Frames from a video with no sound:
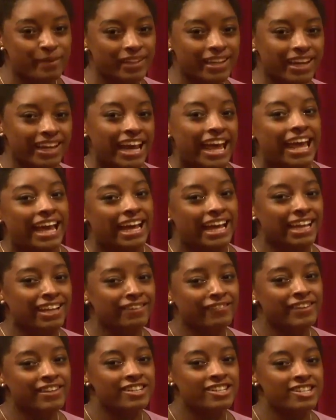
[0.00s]
but like in
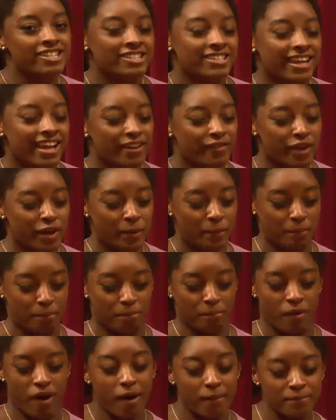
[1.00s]
the village, they have like
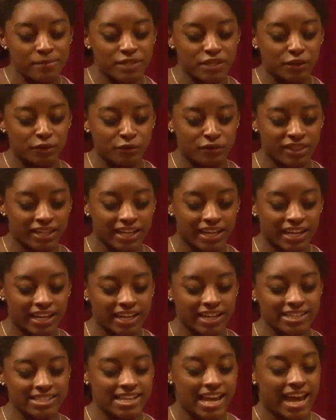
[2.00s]
popsicle
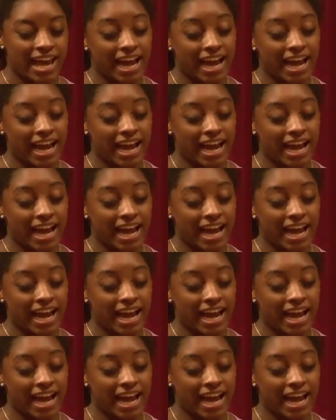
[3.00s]
things,